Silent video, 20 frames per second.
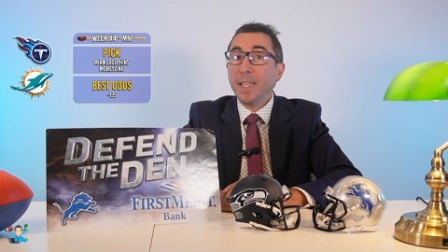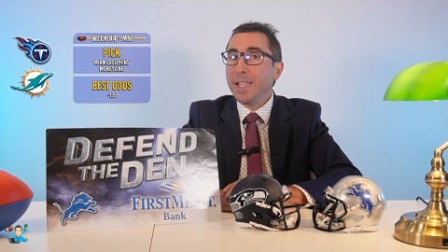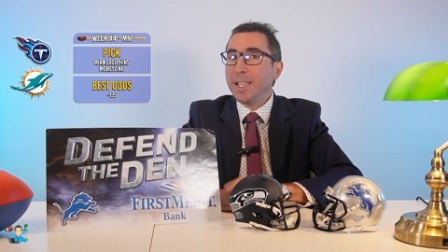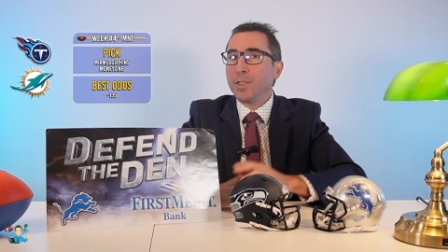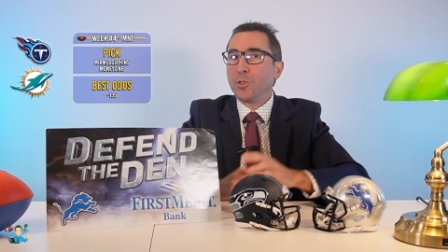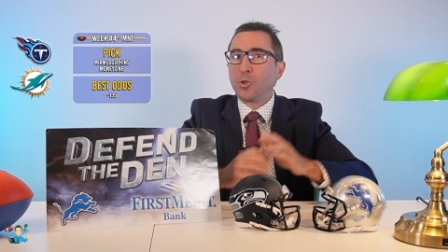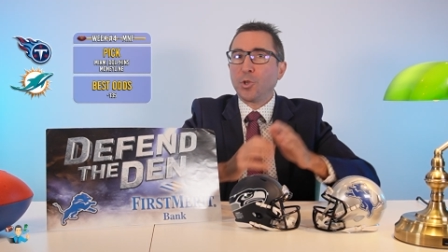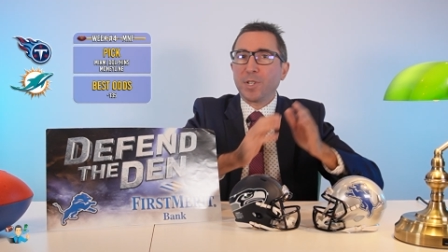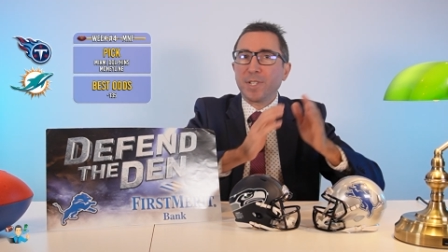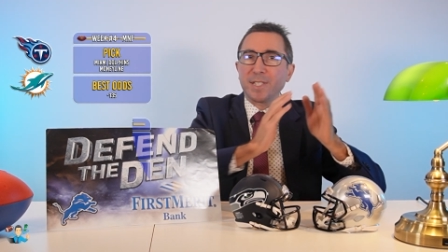
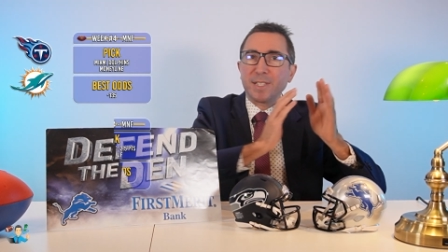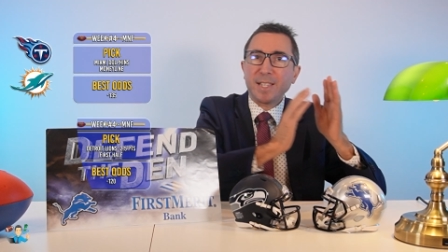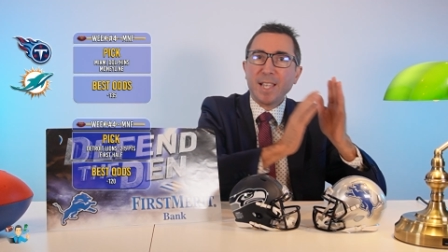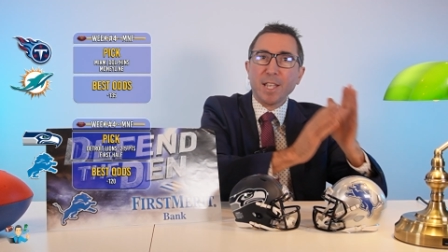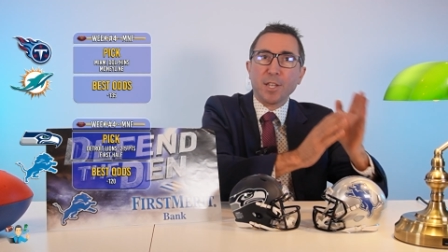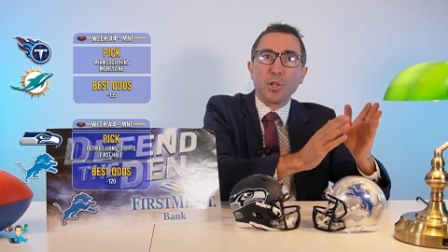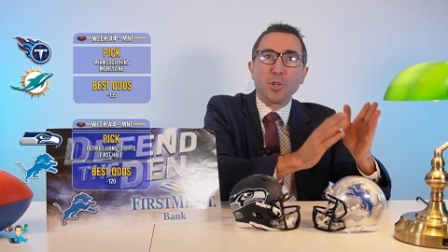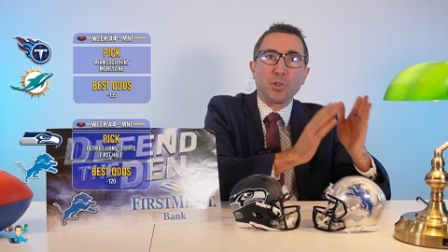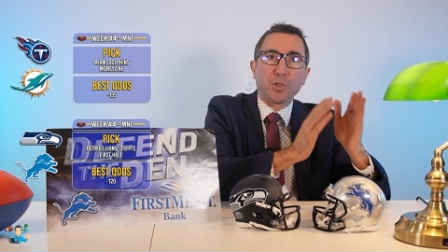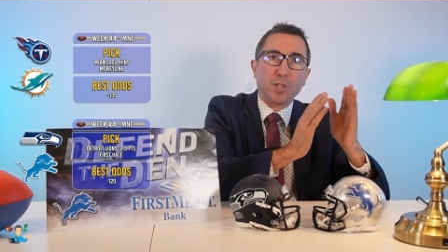In the
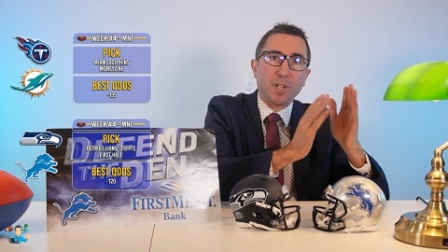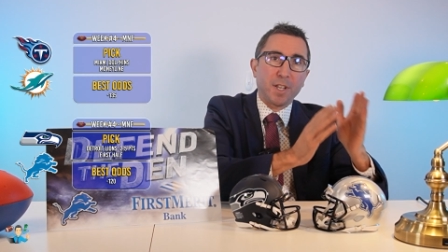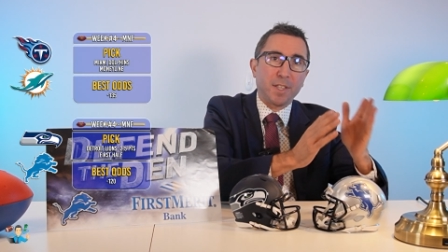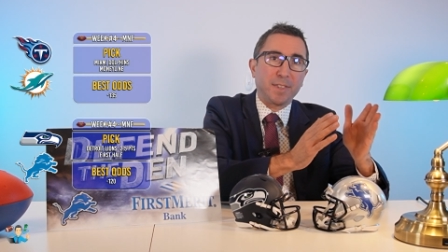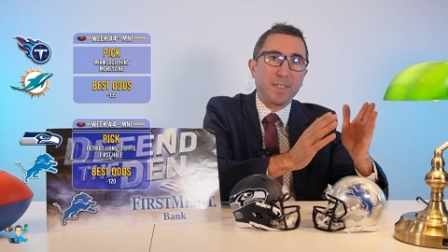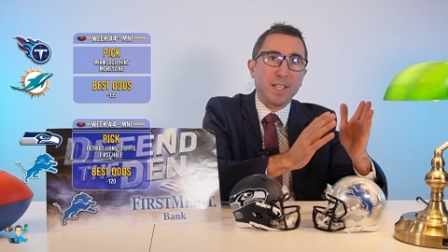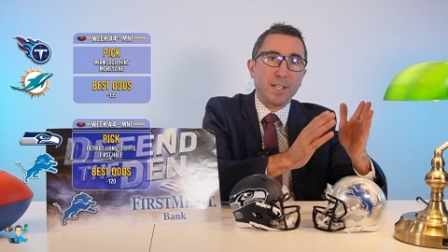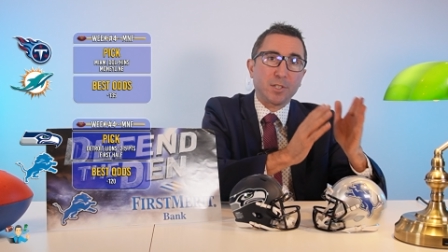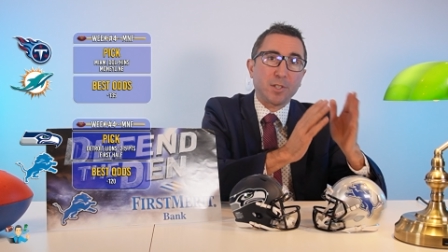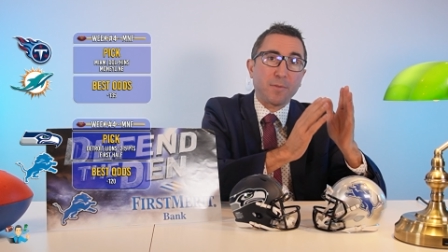second
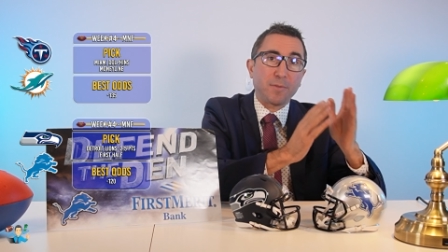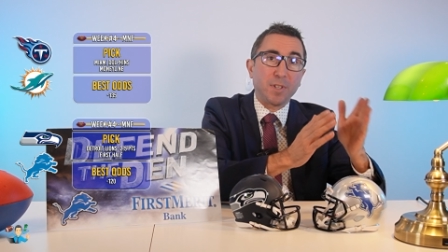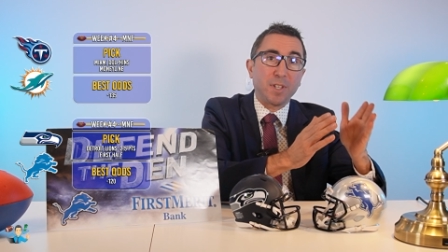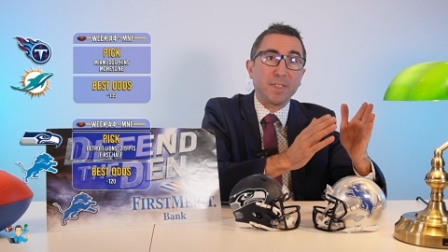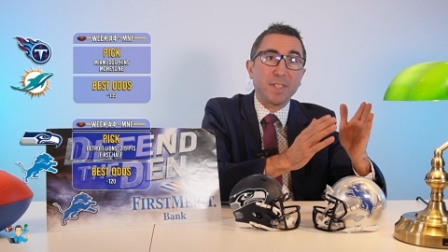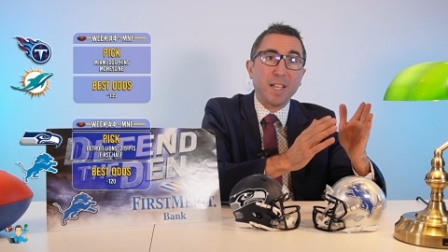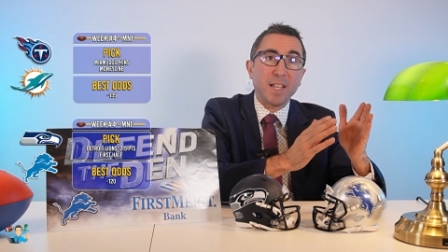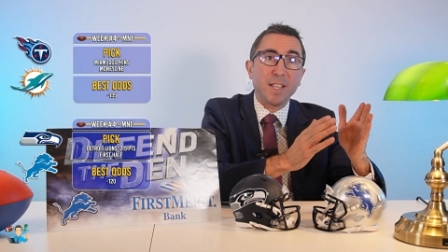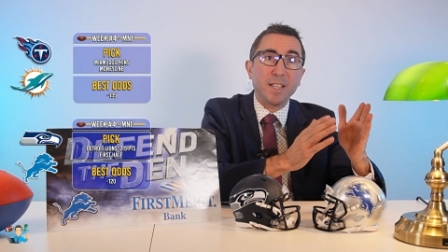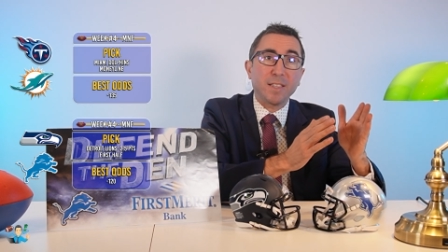contest of the
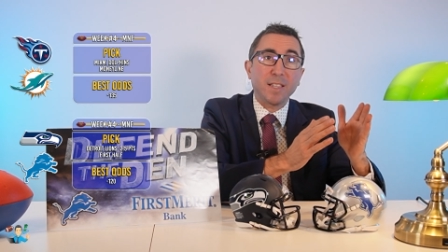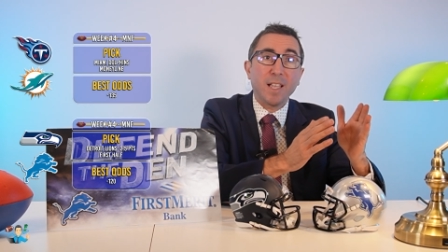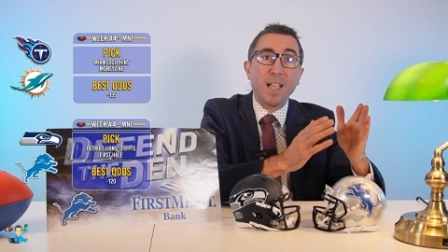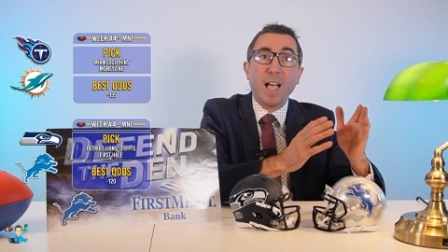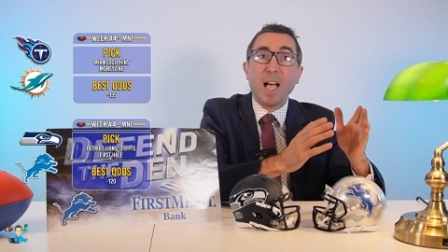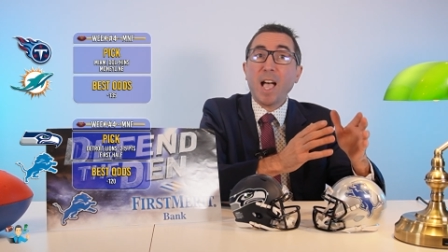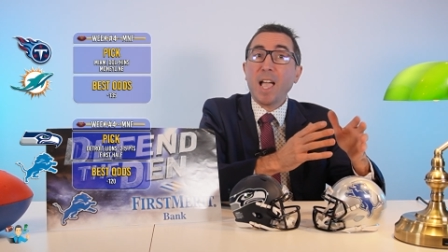night,